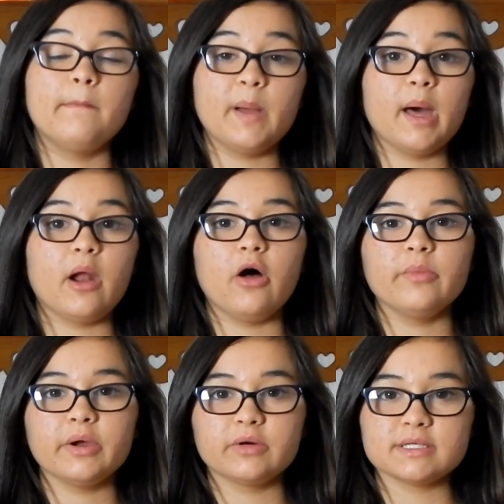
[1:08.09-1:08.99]
But all
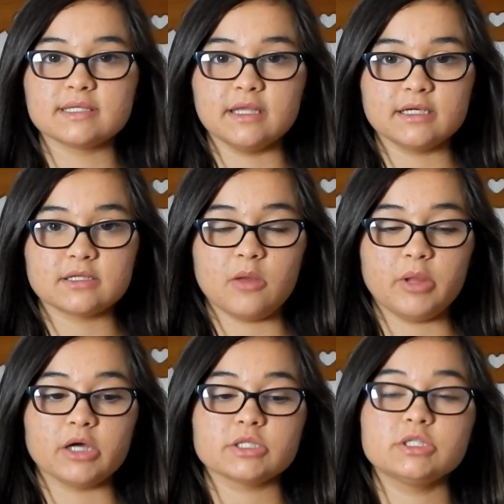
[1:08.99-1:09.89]
of my horses lick salt blocks,